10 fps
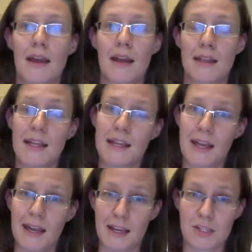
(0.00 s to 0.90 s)
And then
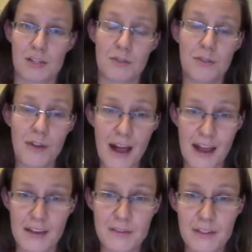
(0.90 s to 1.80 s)
action
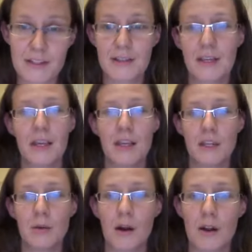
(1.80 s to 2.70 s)
5,
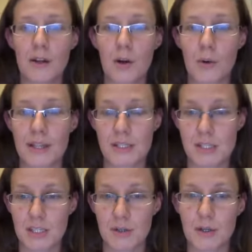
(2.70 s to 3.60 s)
you are going
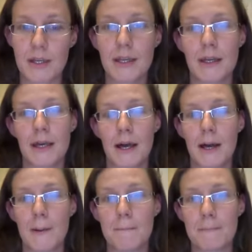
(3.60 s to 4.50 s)
to
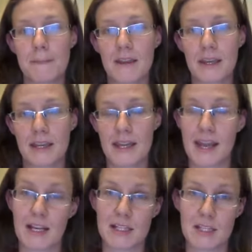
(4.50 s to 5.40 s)

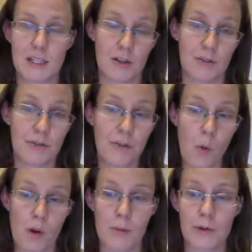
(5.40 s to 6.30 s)
connect your
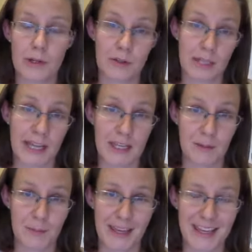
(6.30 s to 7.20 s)
form or your
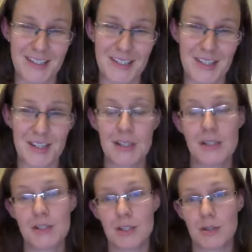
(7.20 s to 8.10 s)
landing page
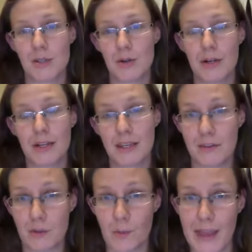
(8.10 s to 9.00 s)
to your
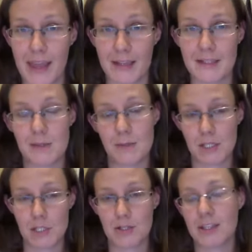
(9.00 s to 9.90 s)
giveaway to make
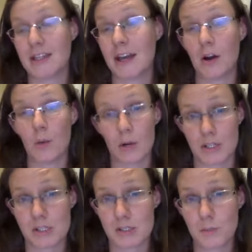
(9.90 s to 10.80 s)
sure that that all
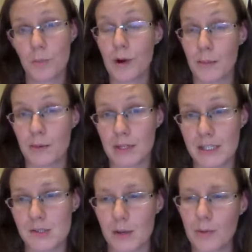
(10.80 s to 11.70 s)
works properly.
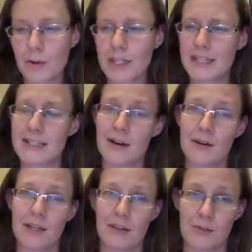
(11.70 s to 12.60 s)
So I broke that down
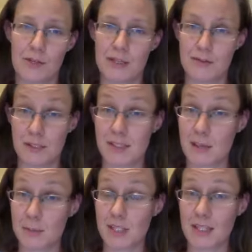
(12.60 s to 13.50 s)
into 3 different
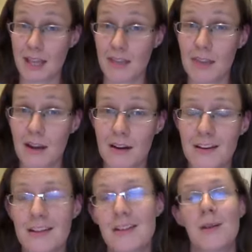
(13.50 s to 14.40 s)
steps at the end there
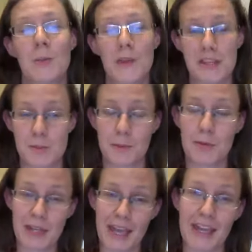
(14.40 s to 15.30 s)
because people
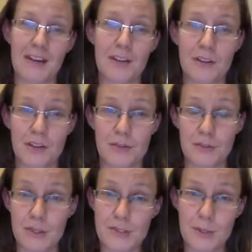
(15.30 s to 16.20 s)
can get a little
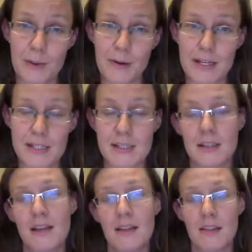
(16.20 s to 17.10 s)
confused about it.
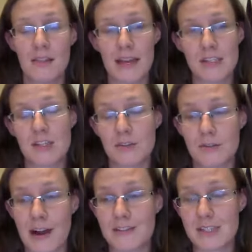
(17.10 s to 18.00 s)
That's your
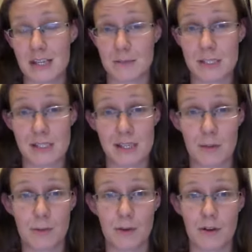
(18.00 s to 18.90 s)
5 steps to set
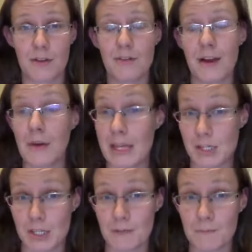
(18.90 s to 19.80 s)
up your
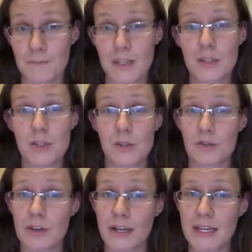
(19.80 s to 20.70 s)
foundation. So
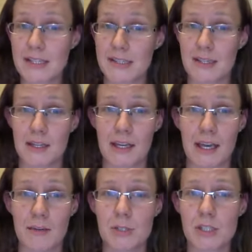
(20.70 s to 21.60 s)
very easy. And again,
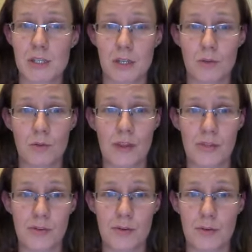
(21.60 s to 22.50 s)
I'm just going to run
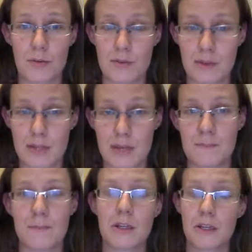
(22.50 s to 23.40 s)
through and review them.
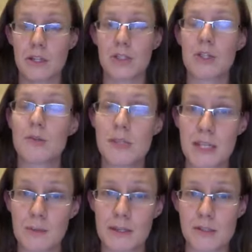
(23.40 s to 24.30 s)
You're going to choose an
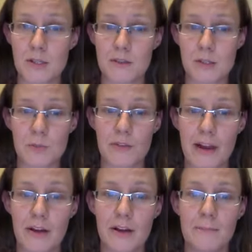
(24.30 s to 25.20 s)
email service
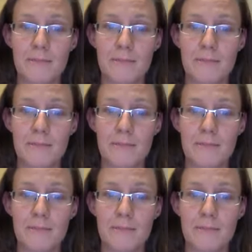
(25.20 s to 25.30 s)
provider.